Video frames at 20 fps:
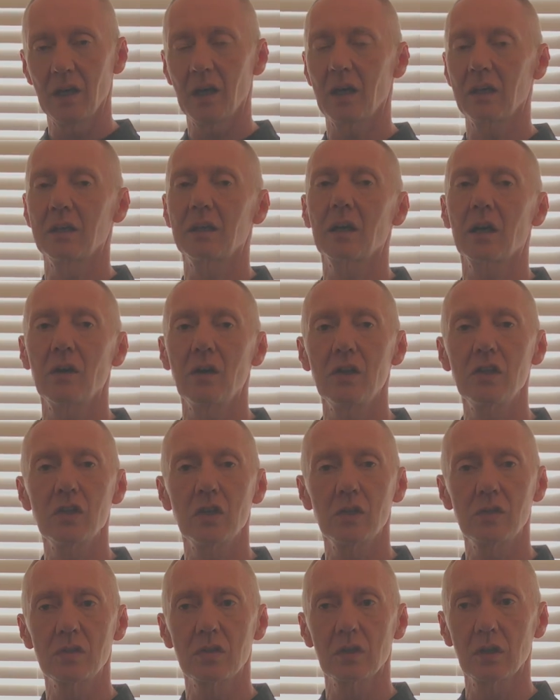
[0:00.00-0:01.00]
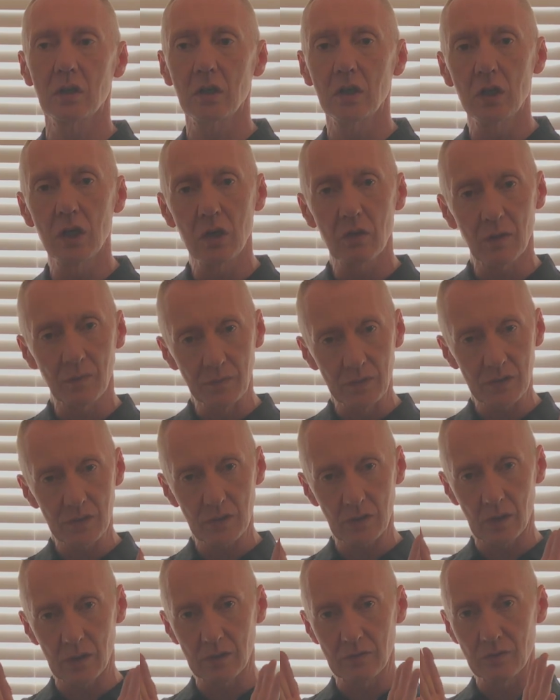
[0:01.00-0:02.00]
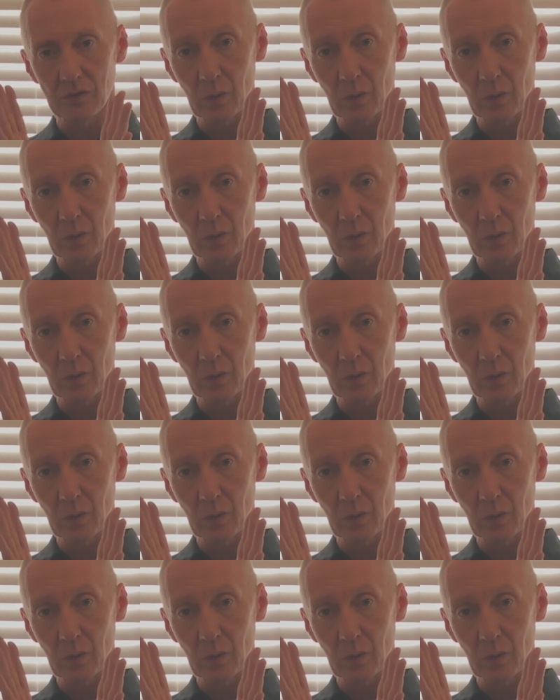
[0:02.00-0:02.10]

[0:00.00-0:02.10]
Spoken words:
I'd encourage you to err on the side of